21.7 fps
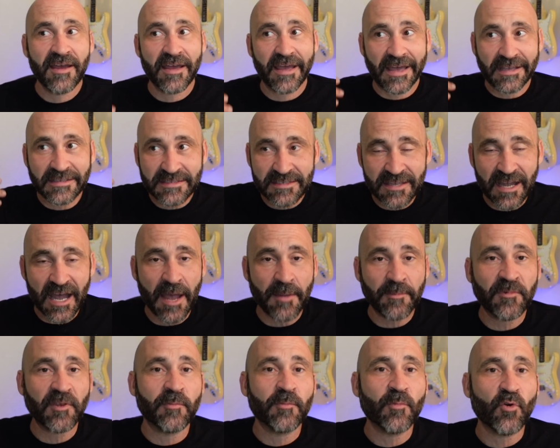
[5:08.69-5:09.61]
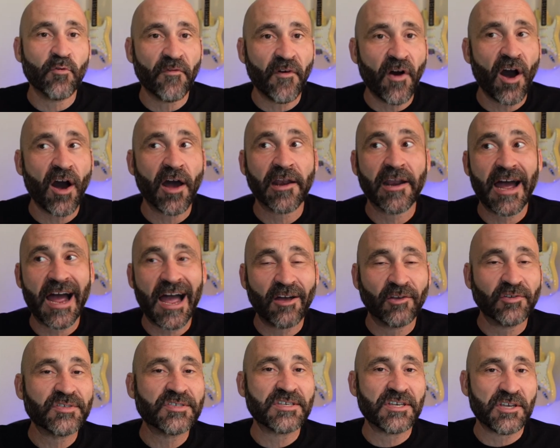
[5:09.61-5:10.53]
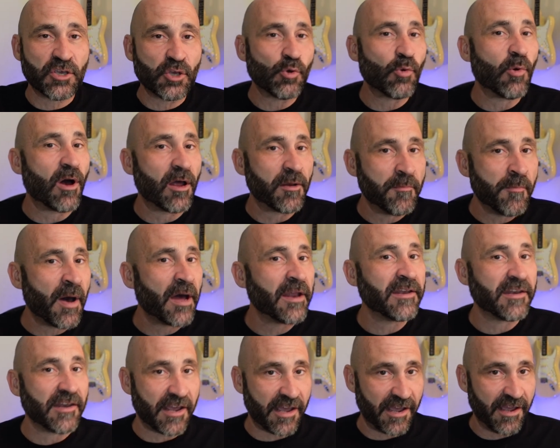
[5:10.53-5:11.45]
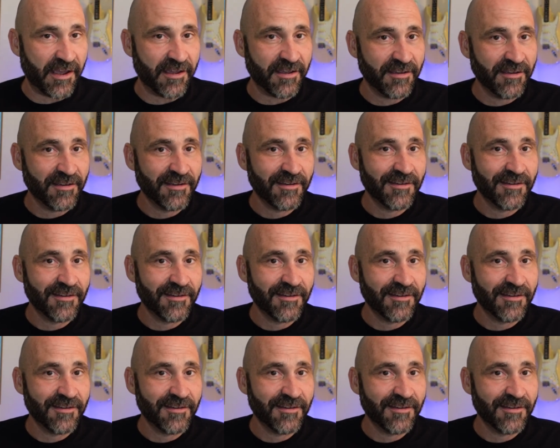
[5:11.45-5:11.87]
It's time to move on. I'll see you on Monday.